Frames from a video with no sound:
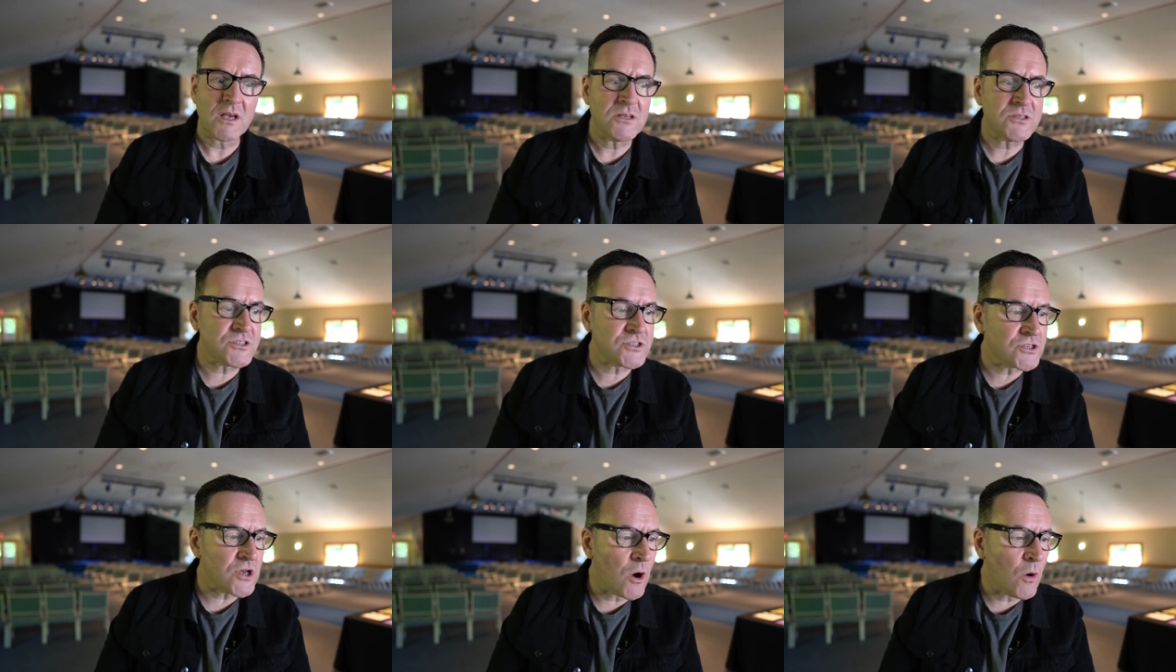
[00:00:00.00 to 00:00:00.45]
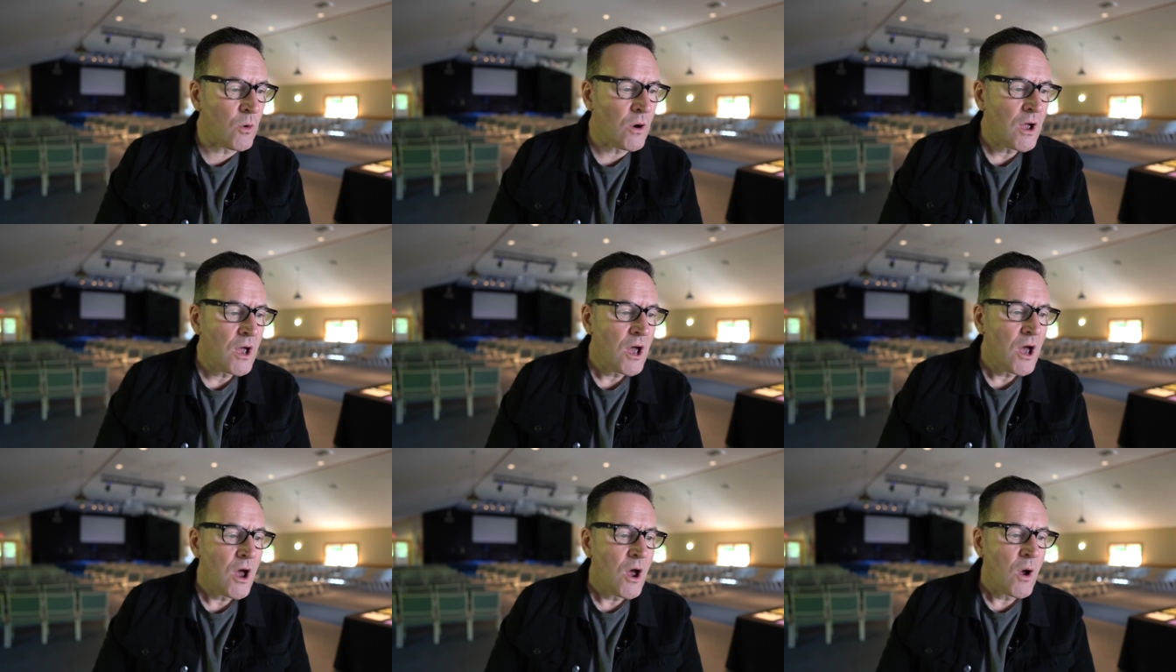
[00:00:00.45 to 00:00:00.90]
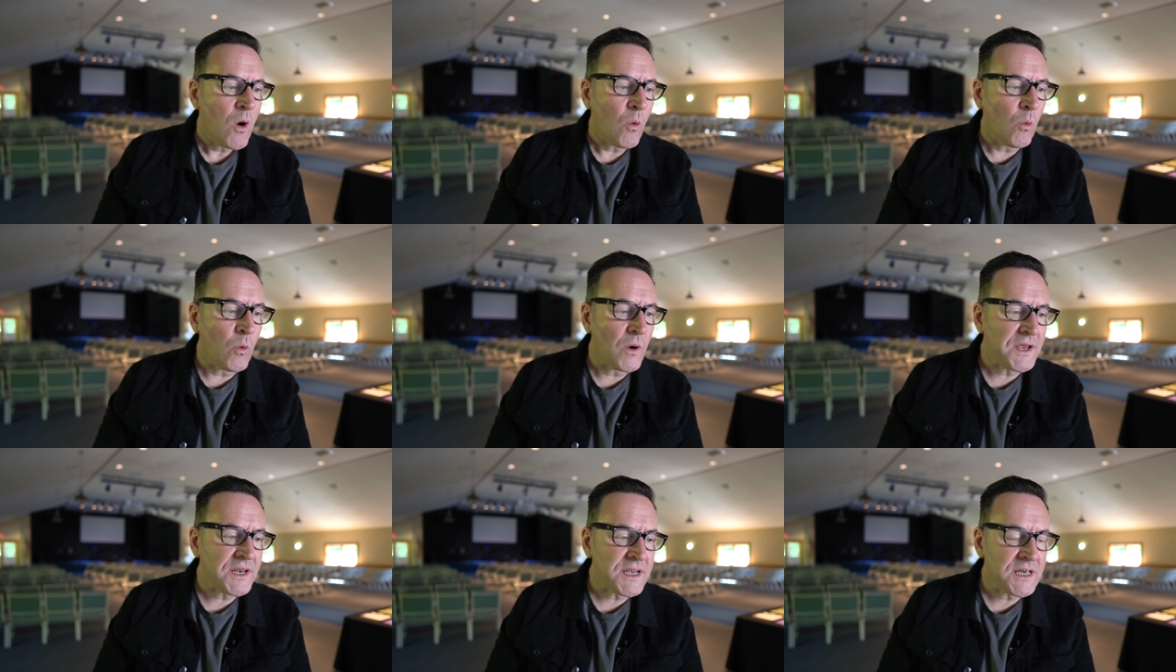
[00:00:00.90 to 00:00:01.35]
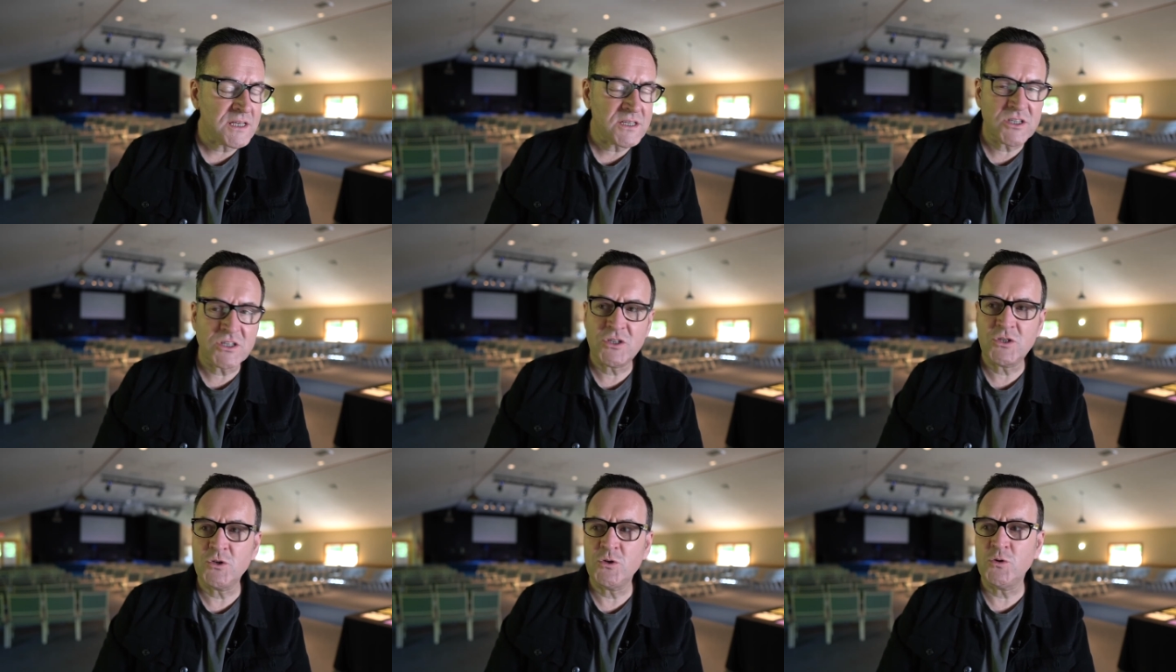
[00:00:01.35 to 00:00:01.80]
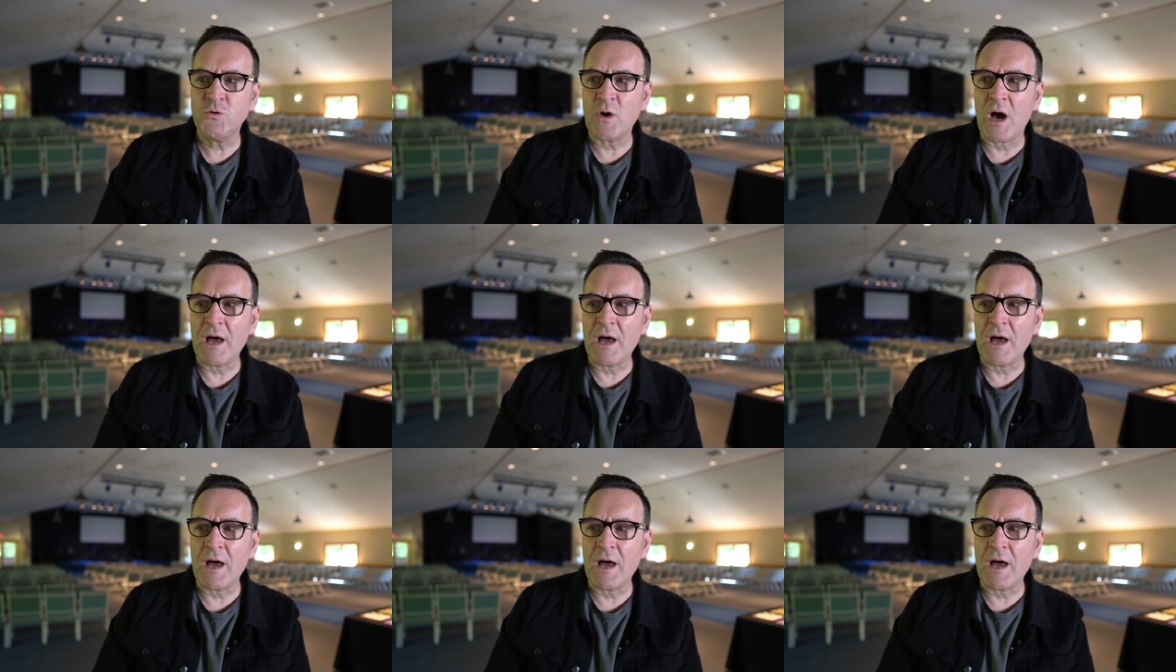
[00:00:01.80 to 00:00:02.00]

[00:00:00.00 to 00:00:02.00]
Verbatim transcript: So we need to,